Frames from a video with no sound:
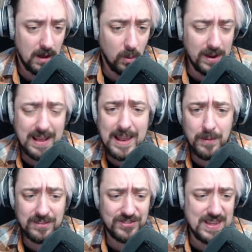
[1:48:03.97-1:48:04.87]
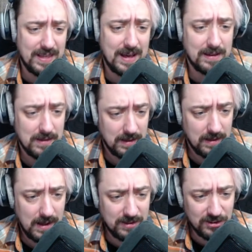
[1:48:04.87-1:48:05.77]
Why can't anyone see that?
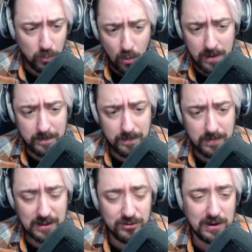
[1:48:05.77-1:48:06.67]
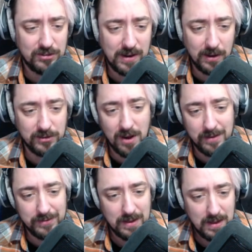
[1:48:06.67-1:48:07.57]
I just want... Natsuki trails off.